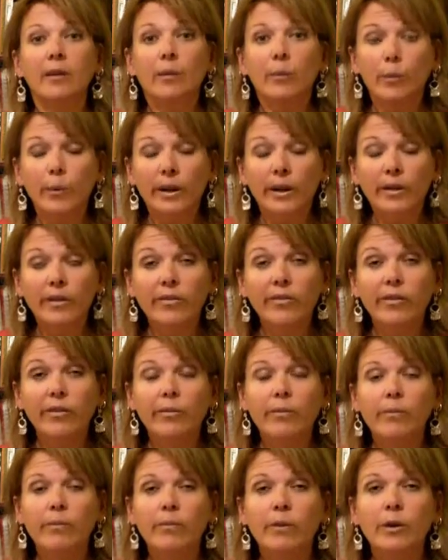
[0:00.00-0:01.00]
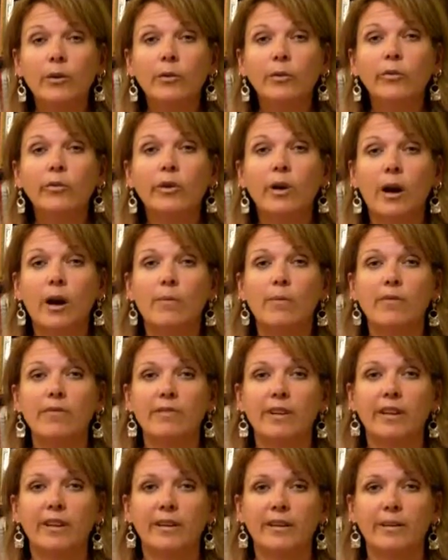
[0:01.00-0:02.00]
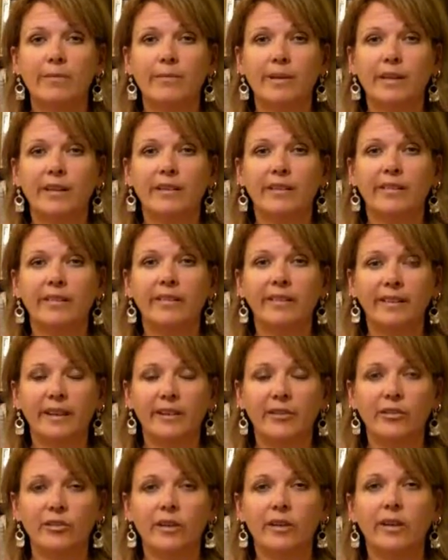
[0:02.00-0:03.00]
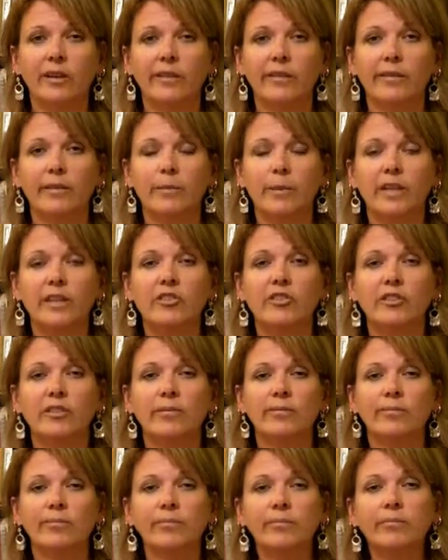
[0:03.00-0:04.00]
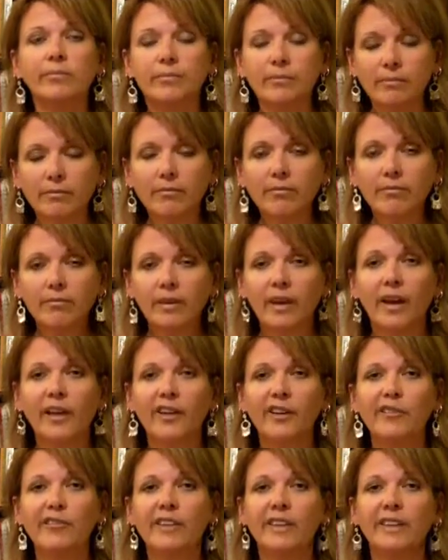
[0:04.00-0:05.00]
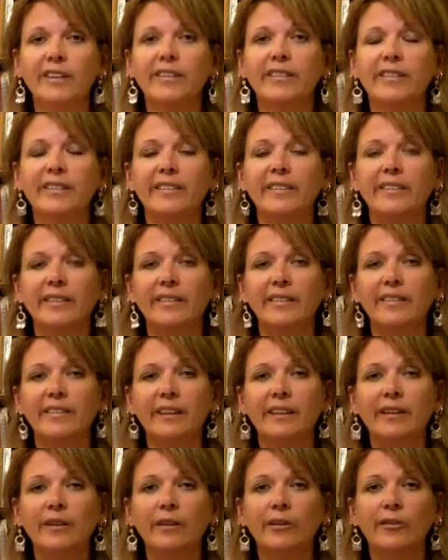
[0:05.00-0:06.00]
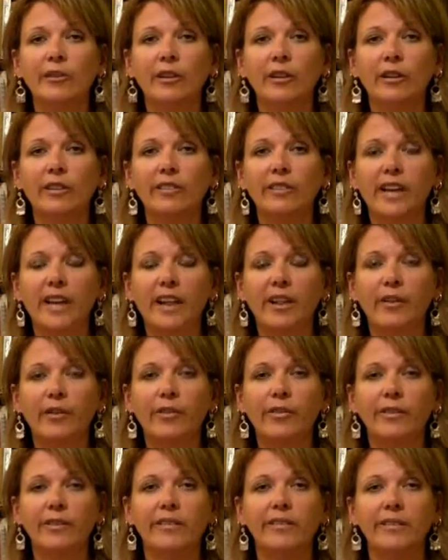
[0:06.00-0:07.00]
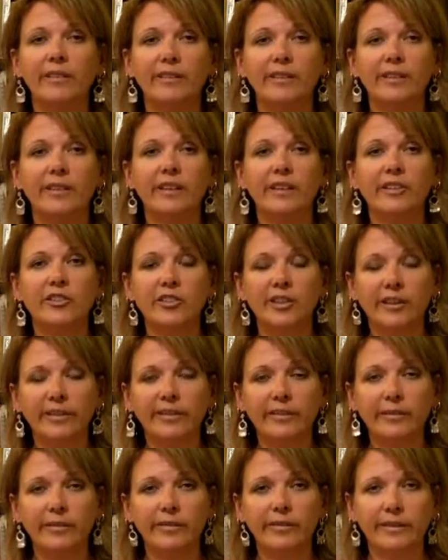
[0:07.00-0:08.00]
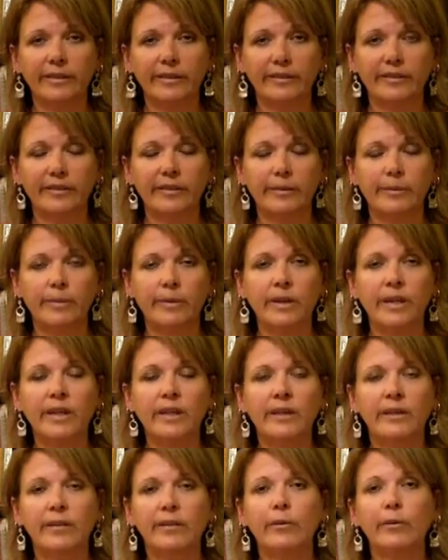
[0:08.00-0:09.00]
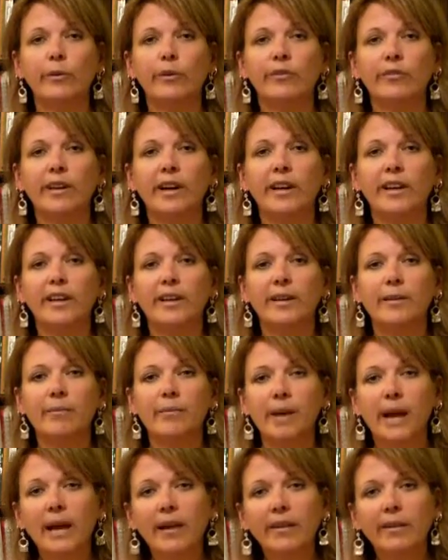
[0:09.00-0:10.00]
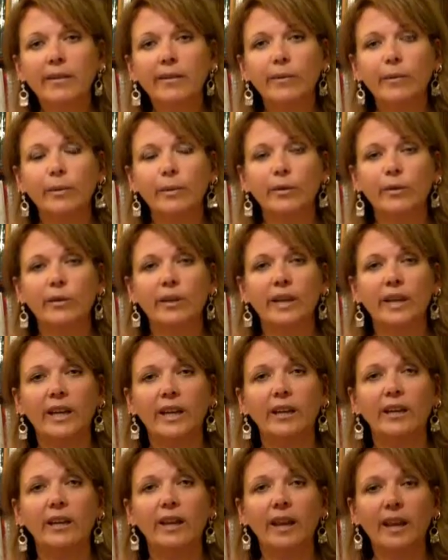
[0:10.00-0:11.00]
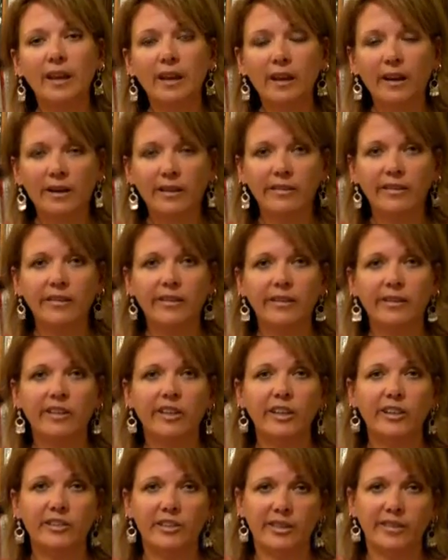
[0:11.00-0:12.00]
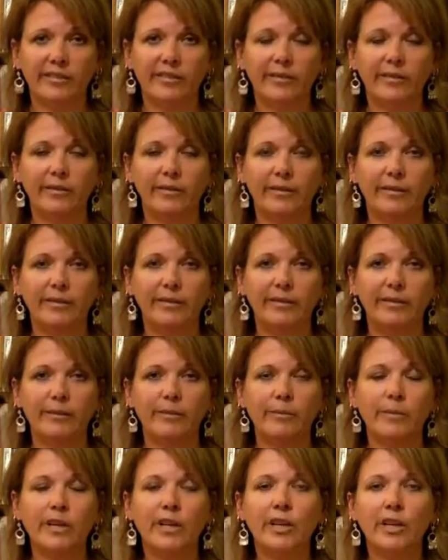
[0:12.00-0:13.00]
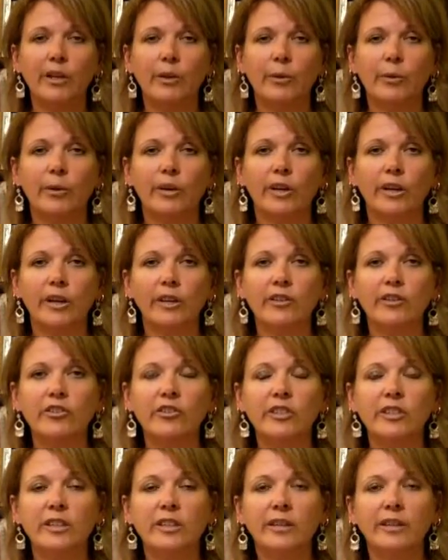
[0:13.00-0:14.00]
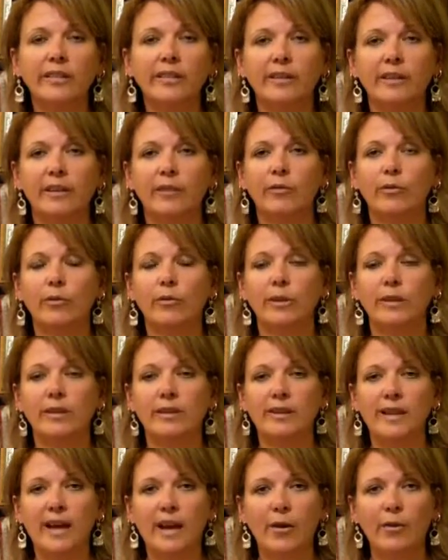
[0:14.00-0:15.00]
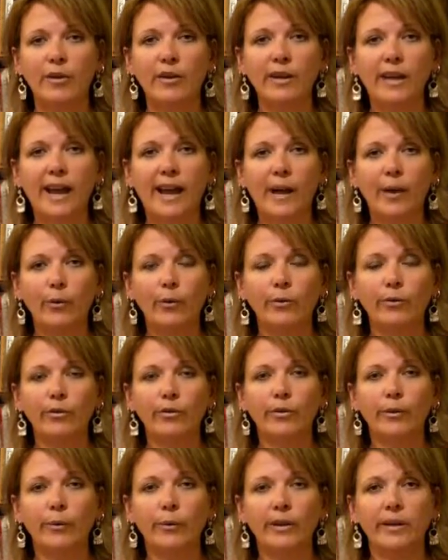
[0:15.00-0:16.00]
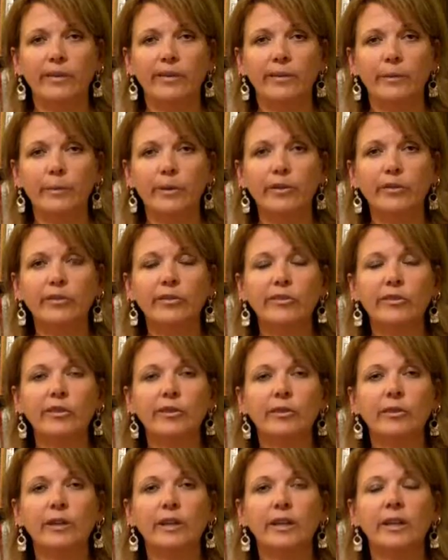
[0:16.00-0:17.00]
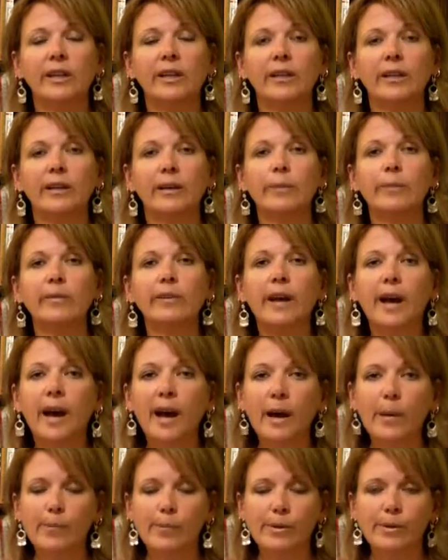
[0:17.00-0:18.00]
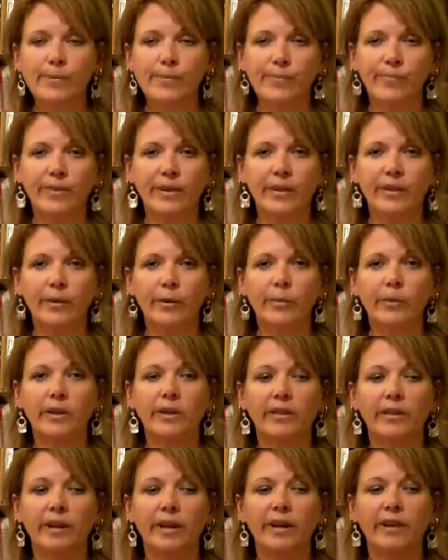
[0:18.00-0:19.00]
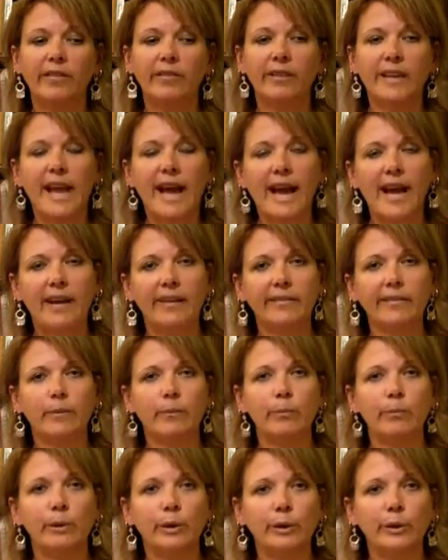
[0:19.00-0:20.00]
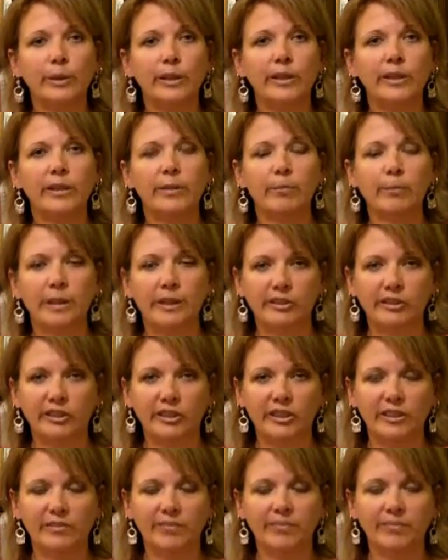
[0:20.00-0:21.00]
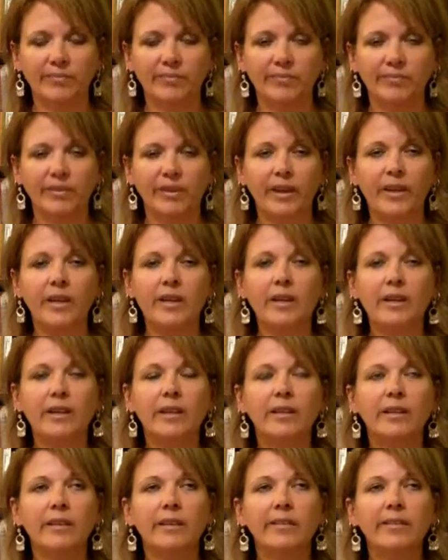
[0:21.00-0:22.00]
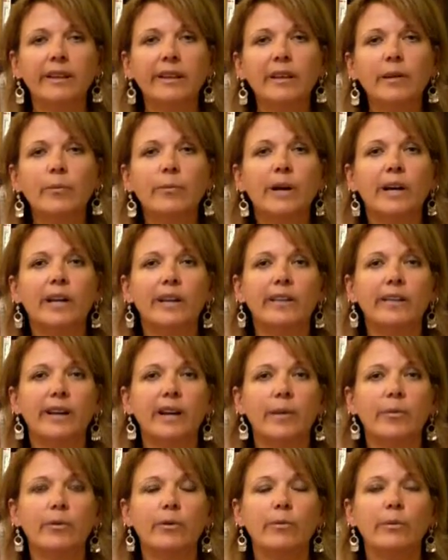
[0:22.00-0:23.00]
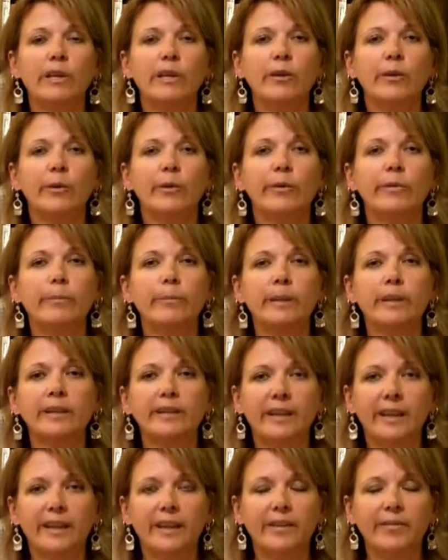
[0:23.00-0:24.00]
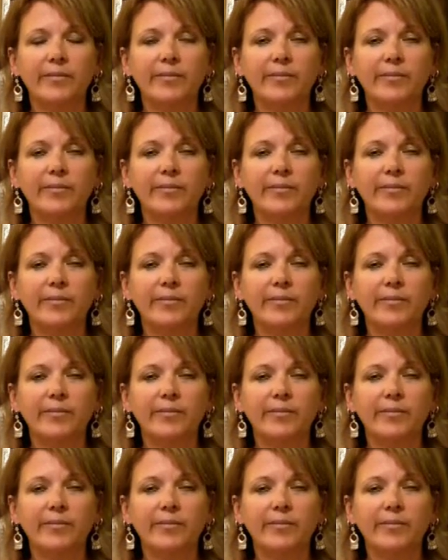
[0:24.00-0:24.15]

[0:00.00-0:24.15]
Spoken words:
One of the most common Vata imbalances is actually constipation. Ayurveda says the seat of all of health is in the digestive system. And so a Vata imbalance will create chaos in the digestive system, where energy, instead of going down and out the way it's supposed to, comes up, and there'll be a lot of gas and bloating and belching. The second body type would be known as Pitta.